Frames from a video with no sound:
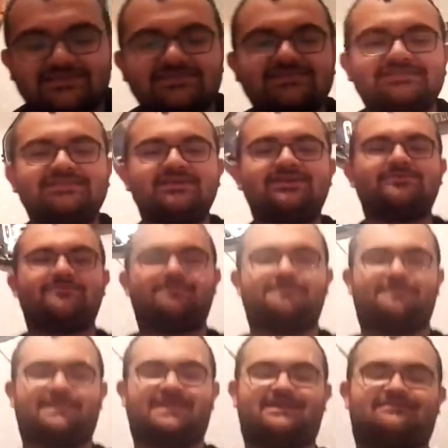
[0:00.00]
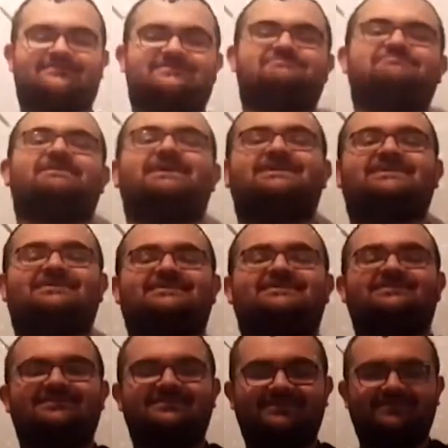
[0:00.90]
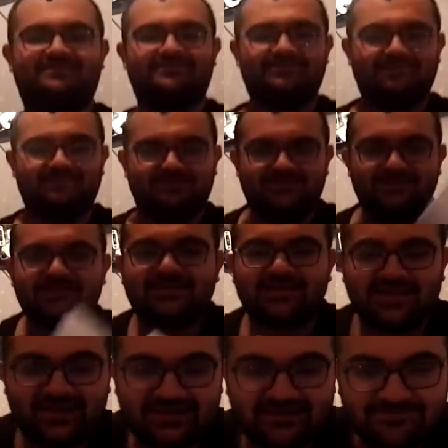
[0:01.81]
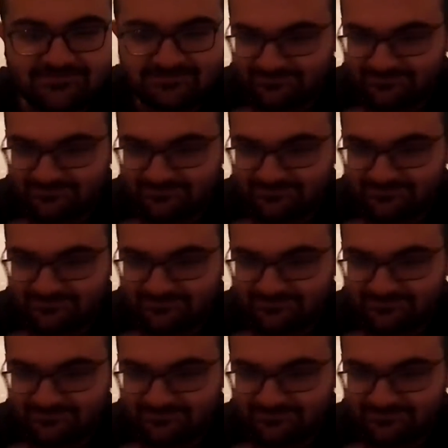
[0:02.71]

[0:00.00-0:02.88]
so camera's back. Okay.